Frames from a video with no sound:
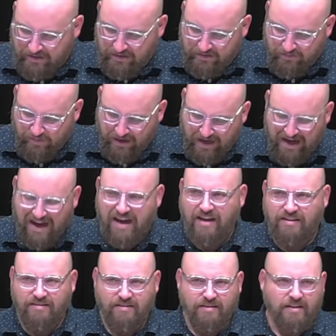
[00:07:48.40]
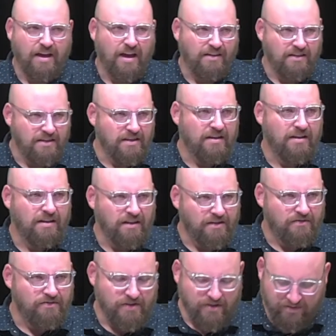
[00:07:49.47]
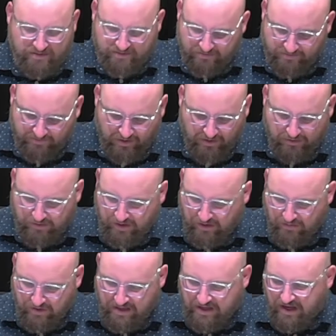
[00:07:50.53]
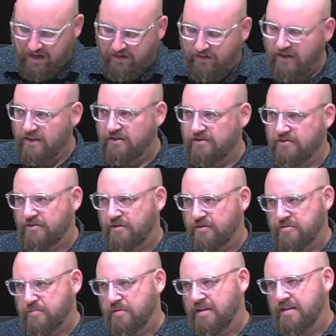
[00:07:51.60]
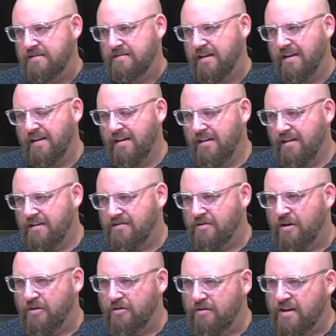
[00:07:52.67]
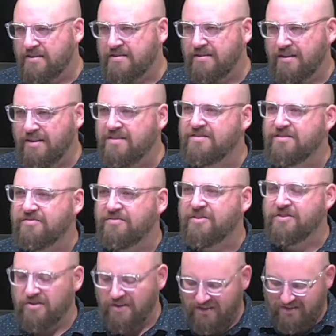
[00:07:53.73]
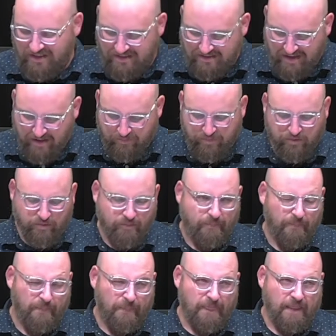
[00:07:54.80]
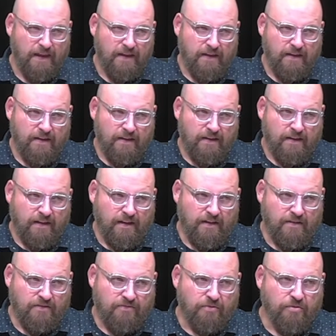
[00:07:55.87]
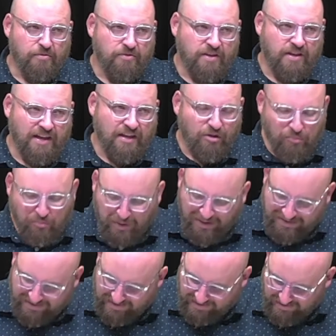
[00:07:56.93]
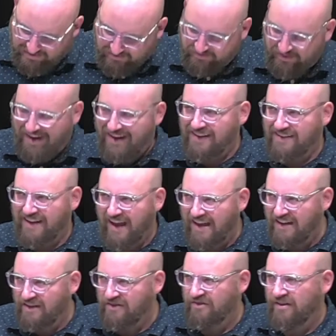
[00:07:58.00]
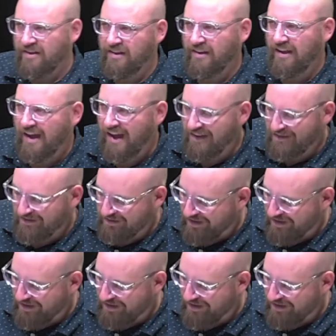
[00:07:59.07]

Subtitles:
behind the idea of this phone that we carry in the first place. And so although that's an insufficient example, and through the inability to find anything as